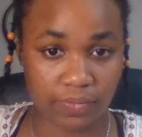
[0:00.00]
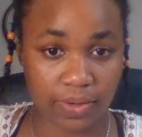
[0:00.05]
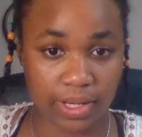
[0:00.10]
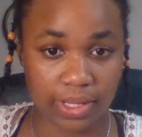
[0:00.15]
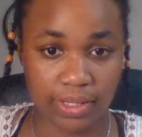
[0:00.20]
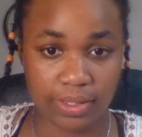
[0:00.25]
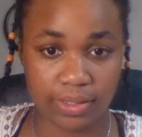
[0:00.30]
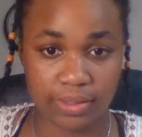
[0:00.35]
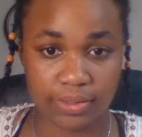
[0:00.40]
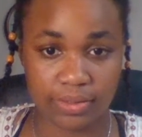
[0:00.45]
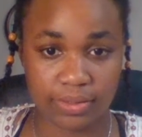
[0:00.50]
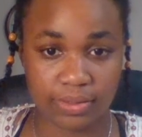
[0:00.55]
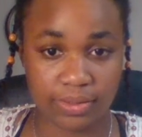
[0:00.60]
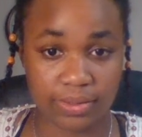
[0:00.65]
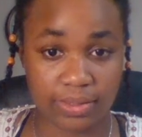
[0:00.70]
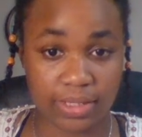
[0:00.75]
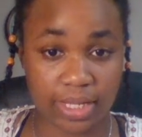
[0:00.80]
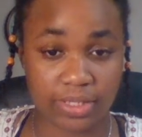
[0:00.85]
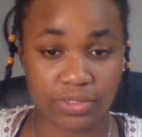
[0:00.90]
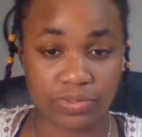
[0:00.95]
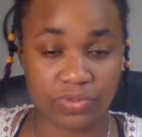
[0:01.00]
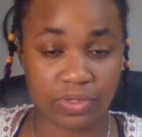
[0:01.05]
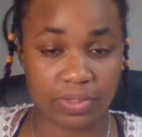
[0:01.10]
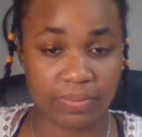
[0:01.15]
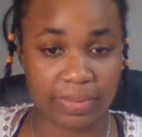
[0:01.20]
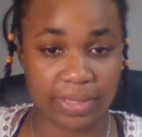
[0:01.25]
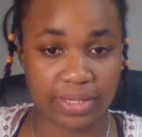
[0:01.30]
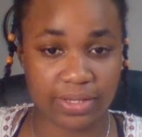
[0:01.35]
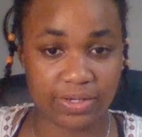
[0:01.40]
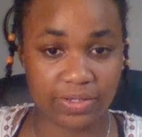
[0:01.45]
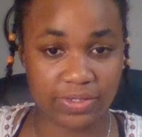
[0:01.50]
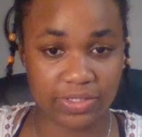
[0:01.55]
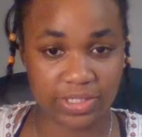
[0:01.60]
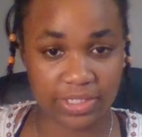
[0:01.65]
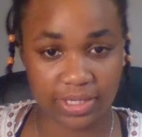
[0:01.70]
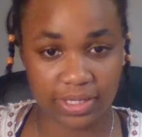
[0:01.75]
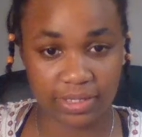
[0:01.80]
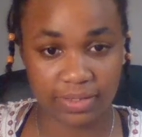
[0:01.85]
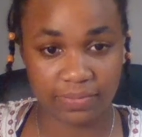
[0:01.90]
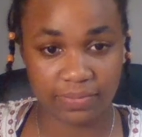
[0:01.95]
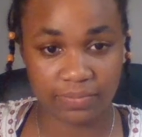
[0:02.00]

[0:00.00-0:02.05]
right? That dreamy energy.